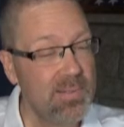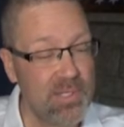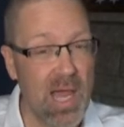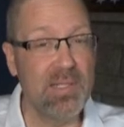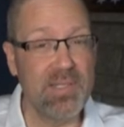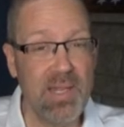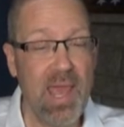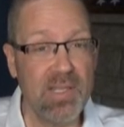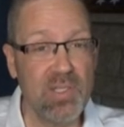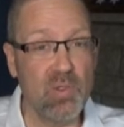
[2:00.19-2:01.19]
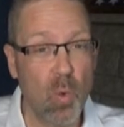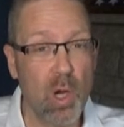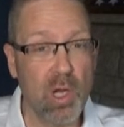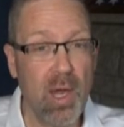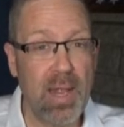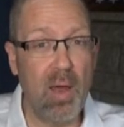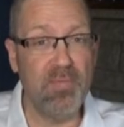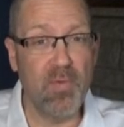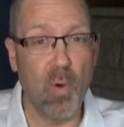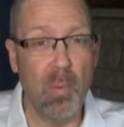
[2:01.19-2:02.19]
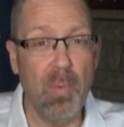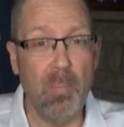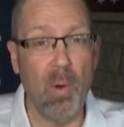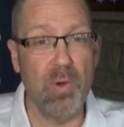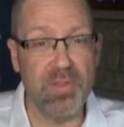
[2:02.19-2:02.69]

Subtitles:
Jhonson has his work cut out for him, but